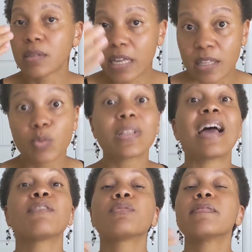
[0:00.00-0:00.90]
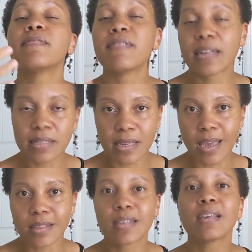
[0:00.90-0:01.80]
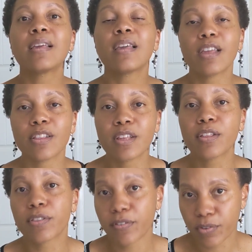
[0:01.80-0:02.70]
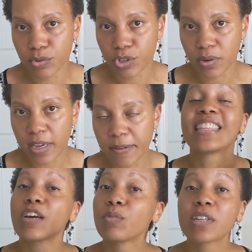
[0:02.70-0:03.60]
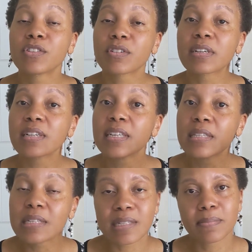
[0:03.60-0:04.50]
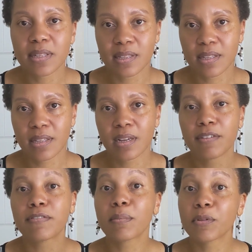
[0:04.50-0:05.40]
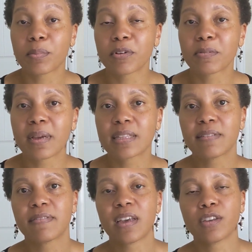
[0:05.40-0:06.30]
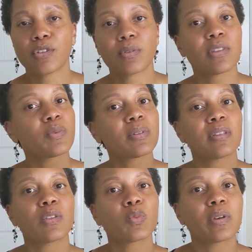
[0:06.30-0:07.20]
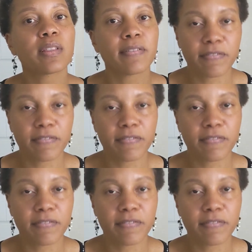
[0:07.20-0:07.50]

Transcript: they would have to investigate in the future, okay? Now, we can certainly dismiss this study from the perspective that, you know, this was done with